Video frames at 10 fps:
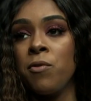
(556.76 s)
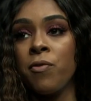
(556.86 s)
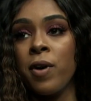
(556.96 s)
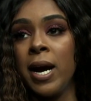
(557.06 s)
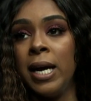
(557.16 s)
level
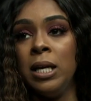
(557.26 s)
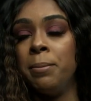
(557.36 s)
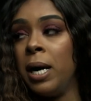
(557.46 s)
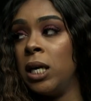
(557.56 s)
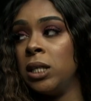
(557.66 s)
for
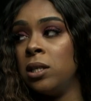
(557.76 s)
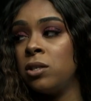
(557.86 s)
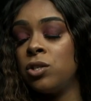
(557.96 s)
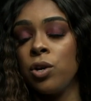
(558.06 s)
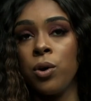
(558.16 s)
anybody. Yeah,
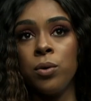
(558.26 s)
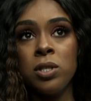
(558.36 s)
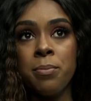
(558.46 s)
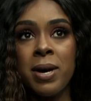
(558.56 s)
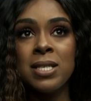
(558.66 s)
right. So
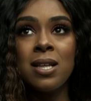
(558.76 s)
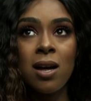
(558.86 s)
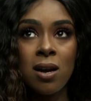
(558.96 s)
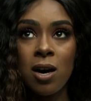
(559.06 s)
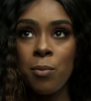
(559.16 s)
to mess
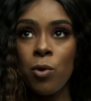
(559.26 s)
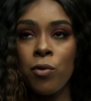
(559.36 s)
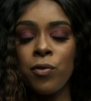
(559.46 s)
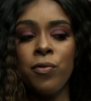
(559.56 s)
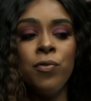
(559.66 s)
that up
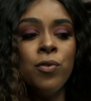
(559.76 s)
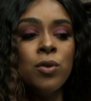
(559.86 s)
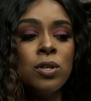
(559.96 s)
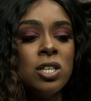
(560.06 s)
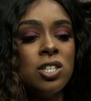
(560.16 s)
or for yeah.
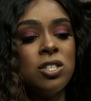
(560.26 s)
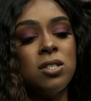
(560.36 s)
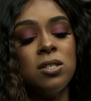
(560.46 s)
foolish,